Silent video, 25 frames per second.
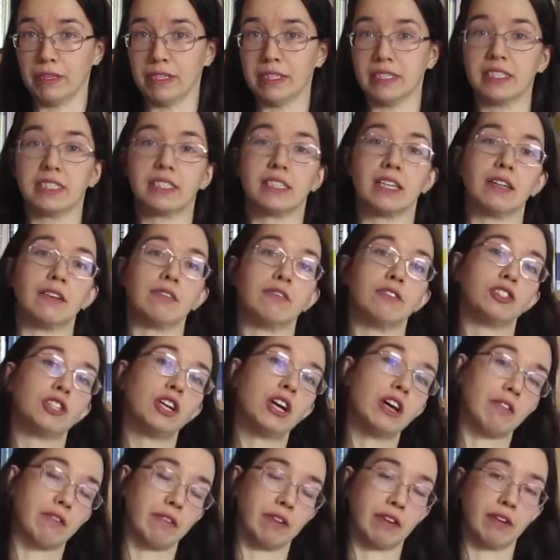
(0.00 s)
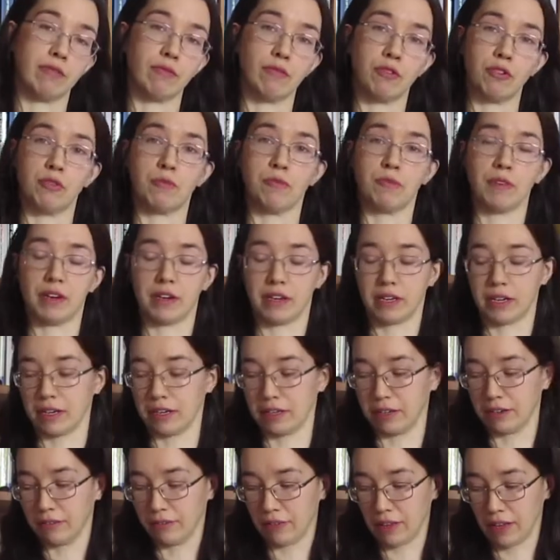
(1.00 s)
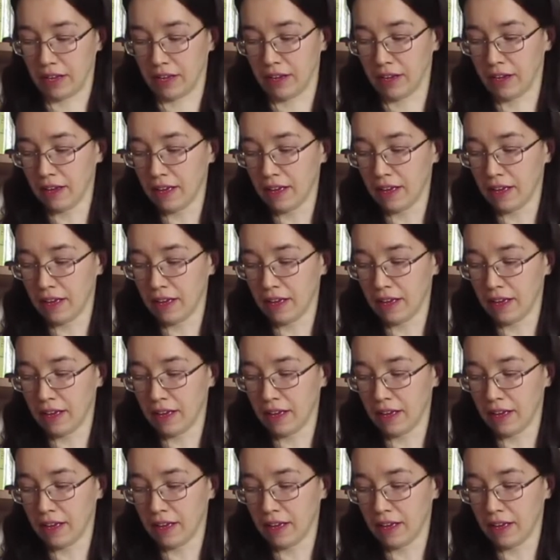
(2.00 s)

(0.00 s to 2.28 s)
instead of sharing a room, that kind of thing.